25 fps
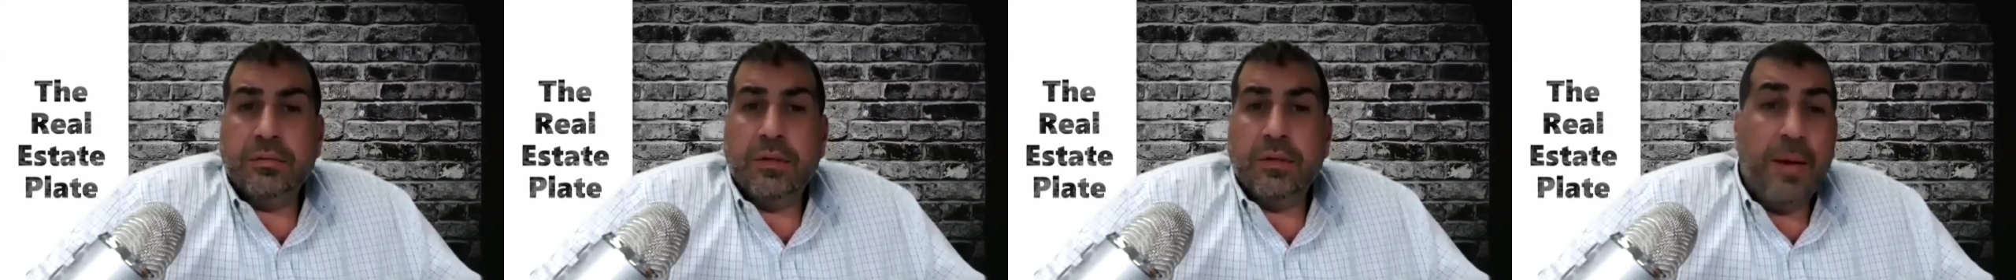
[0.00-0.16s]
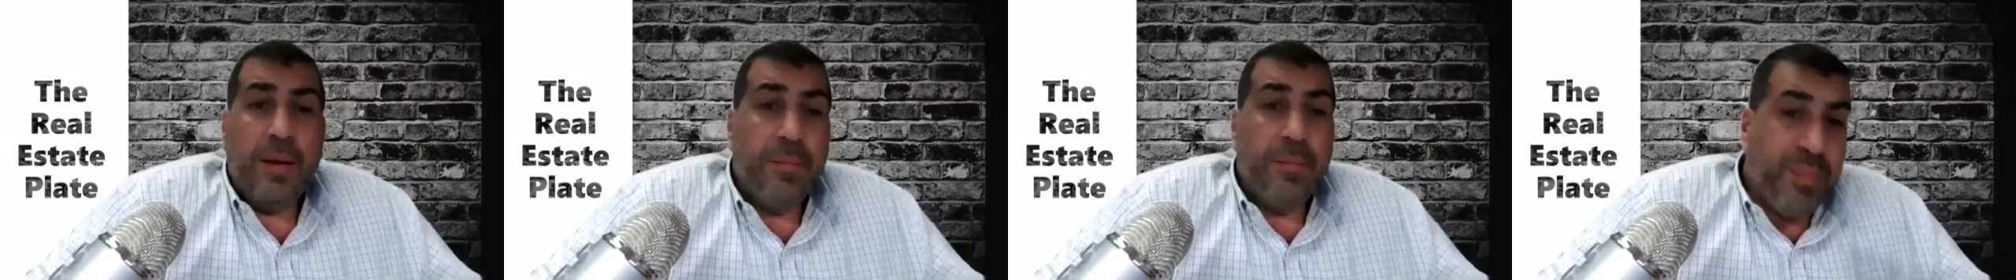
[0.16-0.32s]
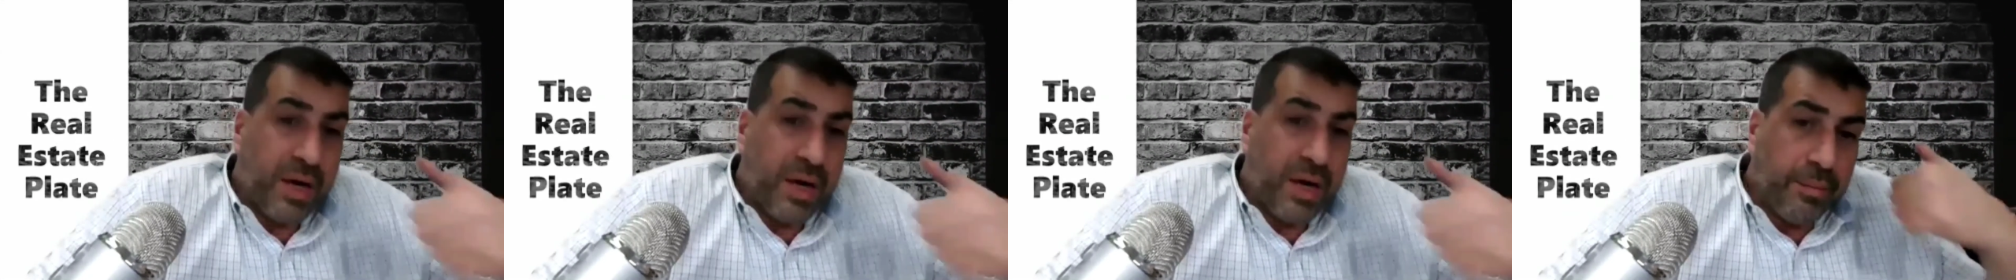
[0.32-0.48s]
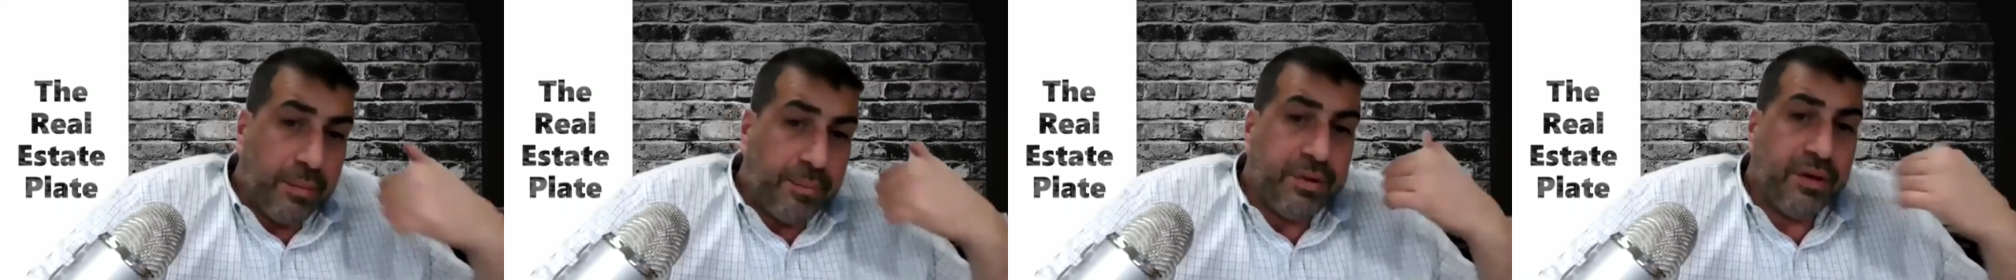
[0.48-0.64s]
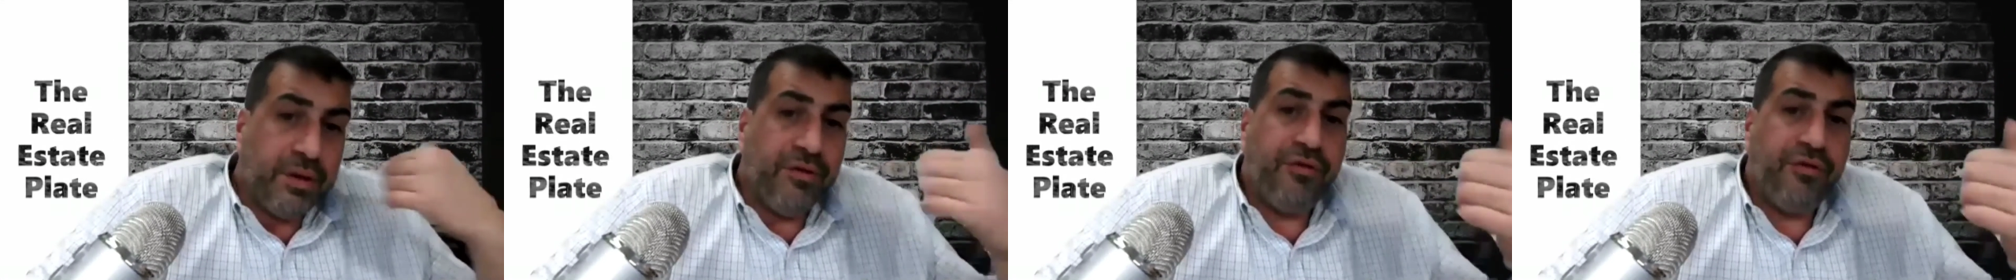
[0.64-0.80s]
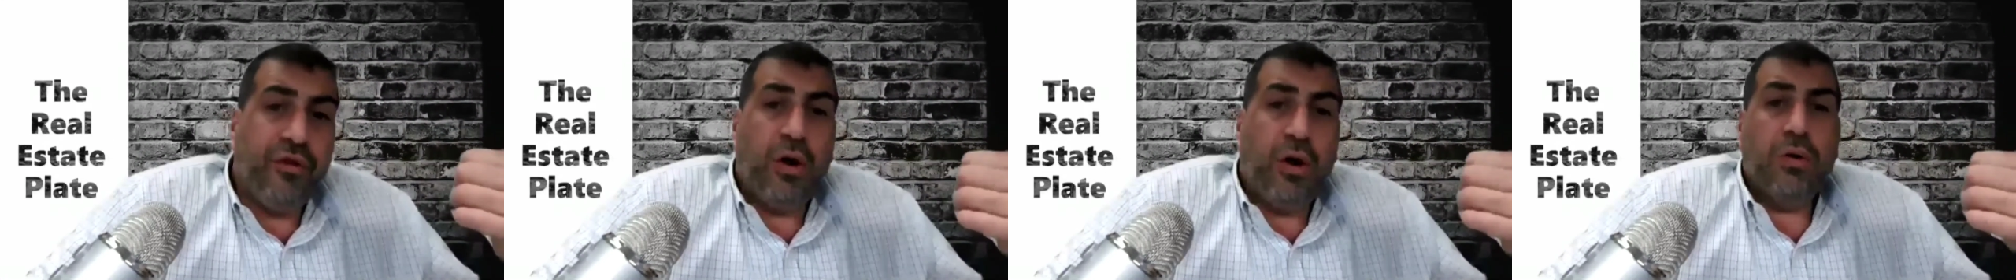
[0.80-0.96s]
and pick up the
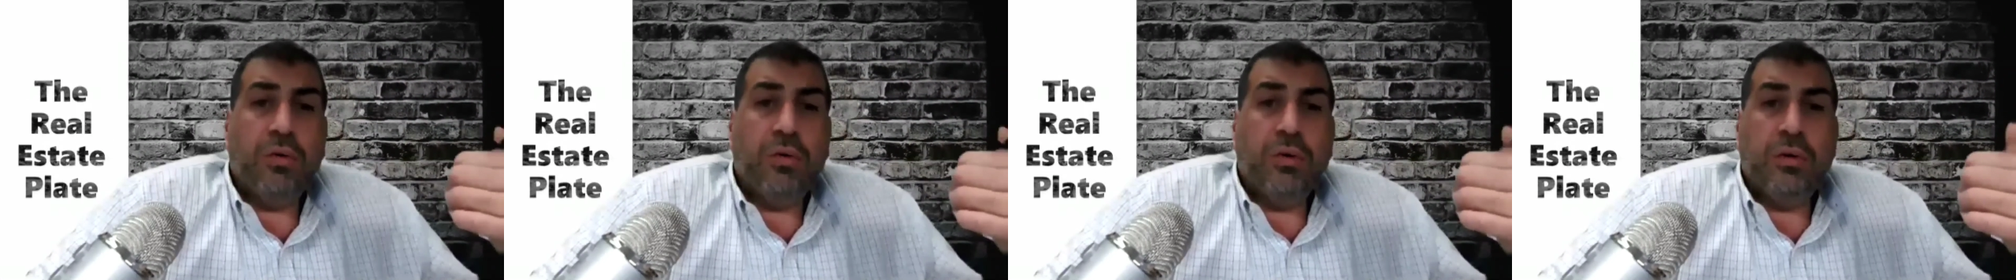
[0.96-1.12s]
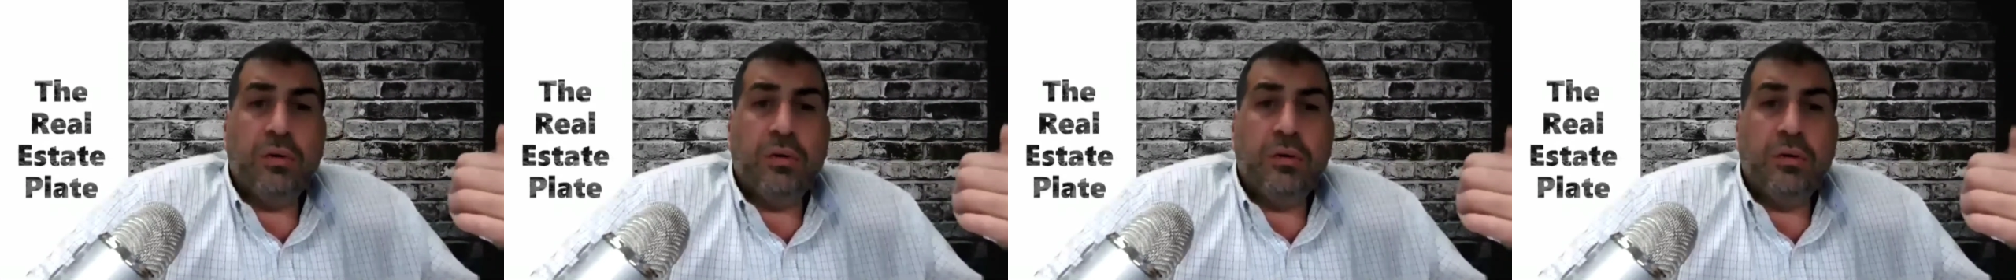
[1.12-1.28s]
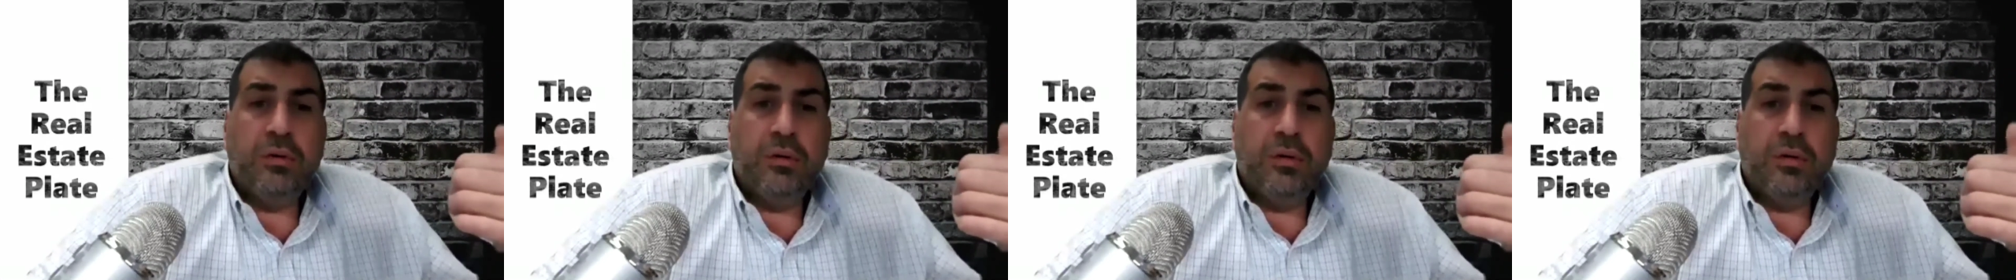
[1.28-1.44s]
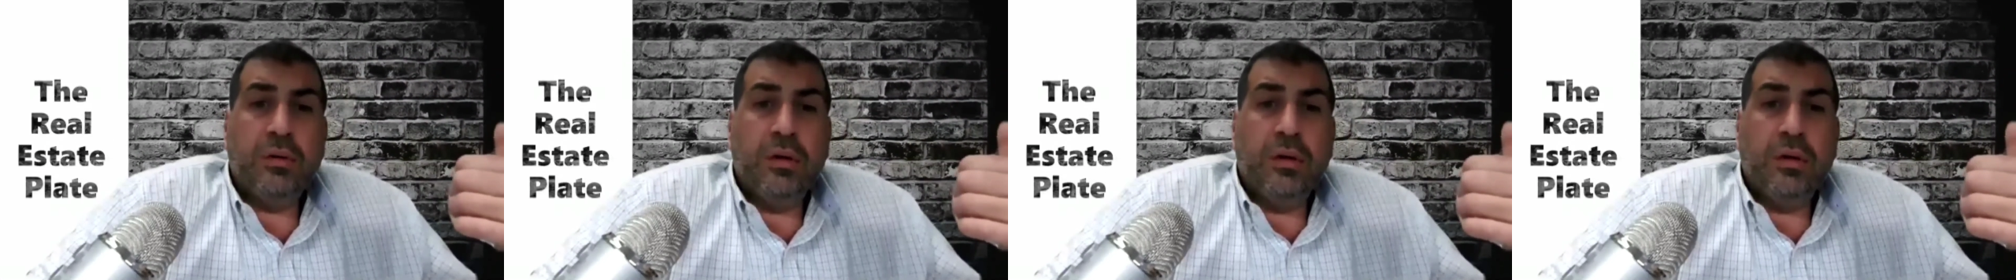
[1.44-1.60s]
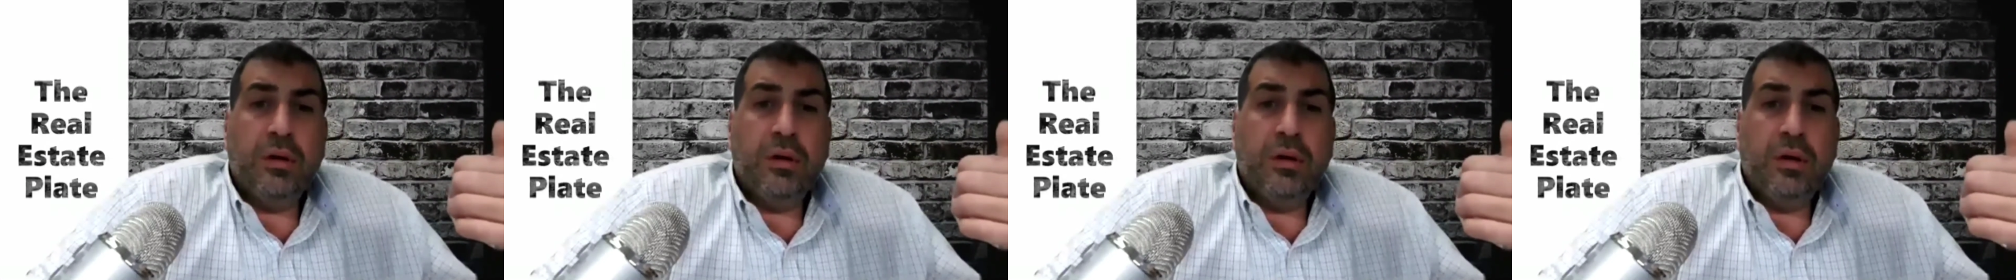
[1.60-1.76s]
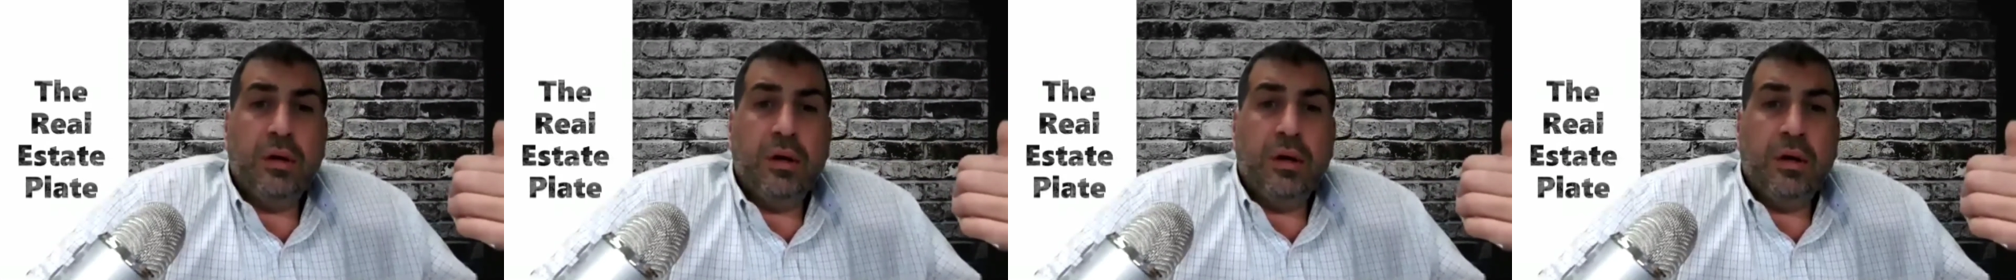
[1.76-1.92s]
phone
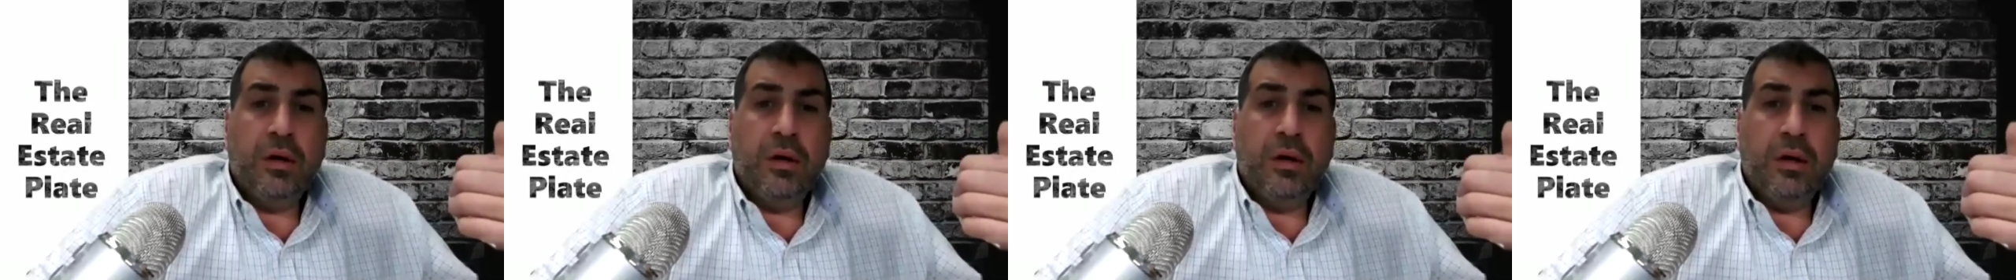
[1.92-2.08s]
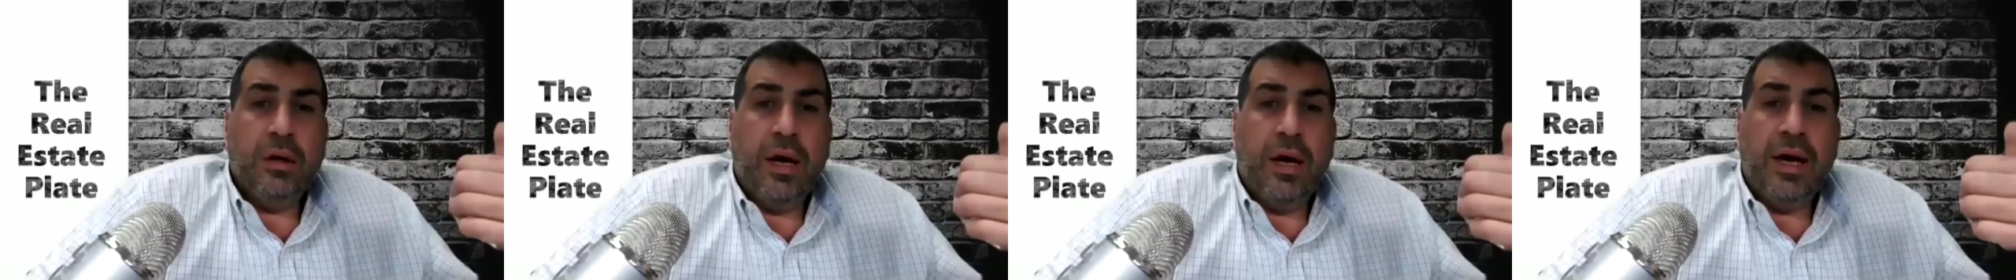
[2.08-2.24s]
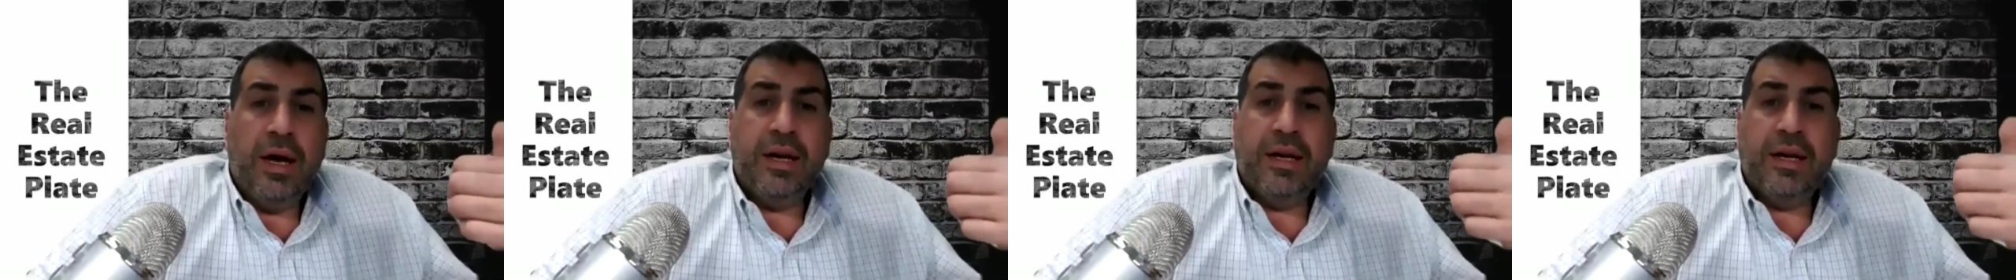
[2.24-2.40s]
and